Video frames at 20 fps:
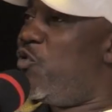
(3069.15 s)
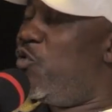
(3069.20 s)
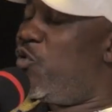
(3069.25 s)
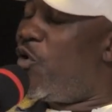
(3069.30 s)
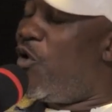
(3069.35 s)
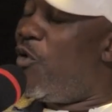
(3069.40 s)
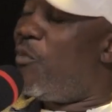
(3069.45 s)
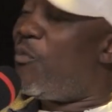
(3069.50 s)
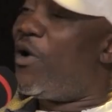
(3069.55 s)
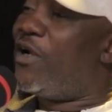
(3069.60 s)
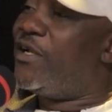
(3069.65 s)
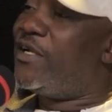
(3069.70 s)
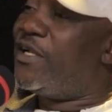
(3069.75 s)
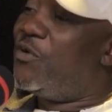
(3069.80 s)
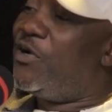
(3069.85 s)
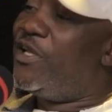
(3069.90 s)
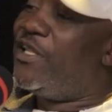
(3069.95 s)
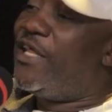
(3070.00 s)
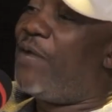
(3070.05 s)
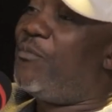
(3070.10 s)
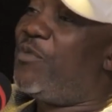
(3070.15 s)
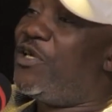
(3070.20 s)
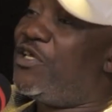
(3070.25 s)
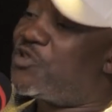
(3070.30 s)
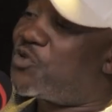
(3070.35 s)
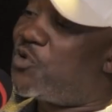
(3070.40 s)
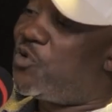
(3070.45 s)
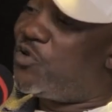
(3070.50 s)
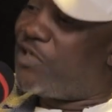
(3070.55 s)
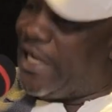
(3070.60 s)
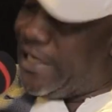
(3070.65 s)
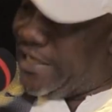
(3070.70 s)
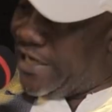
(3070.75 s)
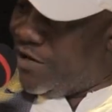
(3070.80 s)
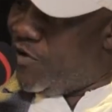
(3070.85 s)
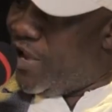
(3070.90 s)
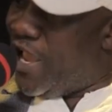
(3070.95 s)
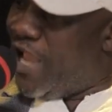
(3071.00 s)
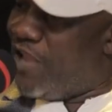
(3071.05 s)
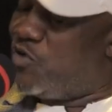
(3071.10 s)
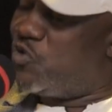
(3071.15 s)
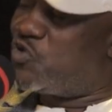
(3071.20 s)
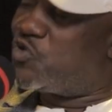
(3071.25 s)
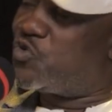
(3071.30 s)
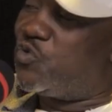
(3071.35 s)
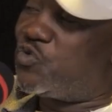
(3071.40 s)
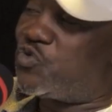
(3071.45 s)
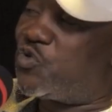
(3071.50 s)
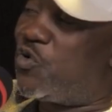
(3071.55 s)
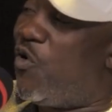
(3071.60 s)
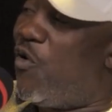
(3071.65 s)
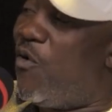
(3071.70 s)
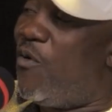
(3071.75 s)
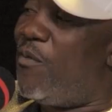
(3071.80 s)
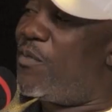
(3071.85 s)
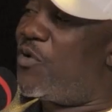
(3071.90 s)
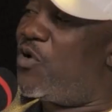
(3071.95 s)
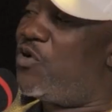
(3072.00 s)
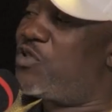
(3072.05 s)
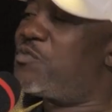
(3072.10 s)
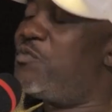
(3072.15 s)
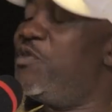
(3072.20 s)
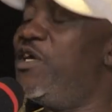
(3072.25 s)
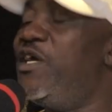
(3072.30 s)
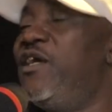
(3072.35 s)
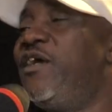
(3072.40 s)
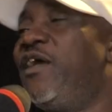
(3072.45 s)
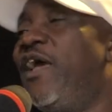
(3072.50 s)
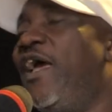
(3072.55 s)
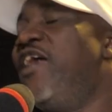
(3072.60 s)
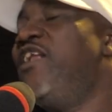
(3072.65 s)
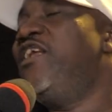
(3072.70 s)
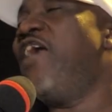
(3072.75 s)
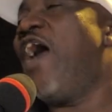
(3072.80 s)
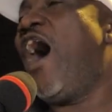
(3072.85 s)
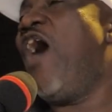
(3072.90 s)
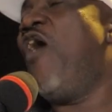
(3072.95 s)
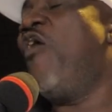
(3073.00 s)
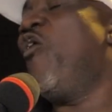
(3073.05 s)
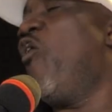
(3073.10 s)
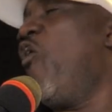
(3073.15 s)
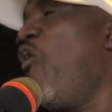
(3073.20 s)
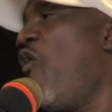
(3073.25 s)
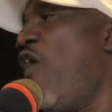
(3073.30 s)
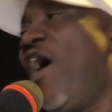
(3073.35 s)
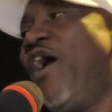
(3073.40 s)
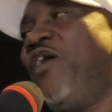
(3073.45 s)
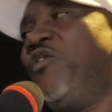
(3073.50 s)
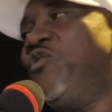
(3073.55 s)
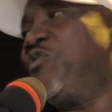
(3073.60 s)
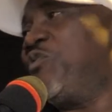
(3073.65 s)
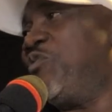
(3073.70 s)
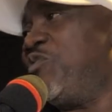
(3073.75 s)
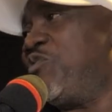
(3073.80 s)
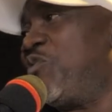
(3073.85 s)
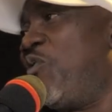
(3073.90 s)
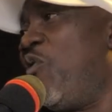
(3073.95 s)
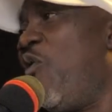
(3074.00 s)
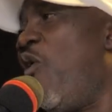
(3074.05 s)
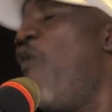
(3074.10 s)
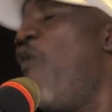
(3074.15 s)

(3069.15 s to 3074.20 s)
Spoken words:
Europe and the way they are being scored and the way I used to score. Because me, any angle, I used to score.